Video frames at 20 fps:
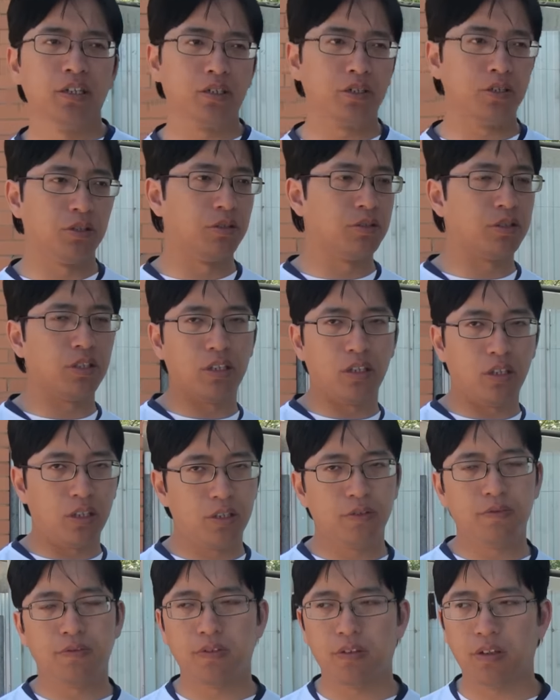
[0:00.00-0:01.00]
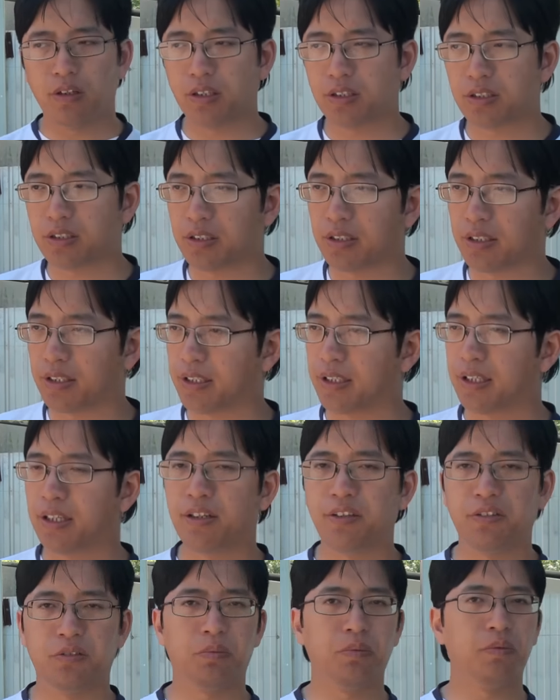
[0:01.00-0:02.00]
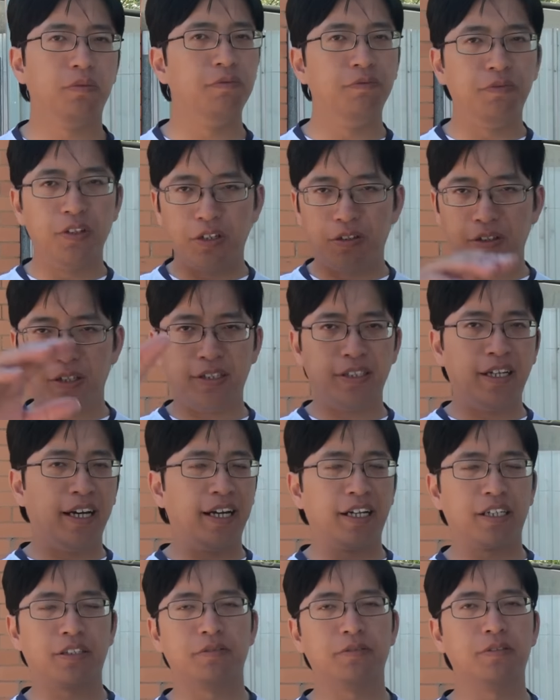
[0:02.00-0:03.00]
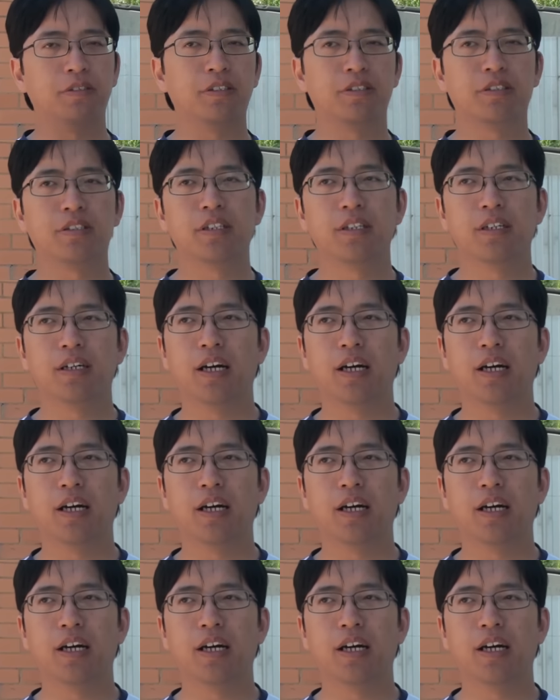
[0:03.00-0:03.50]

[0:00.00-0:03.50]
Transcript: You'll lose a lot of velocity, be very inaccurate,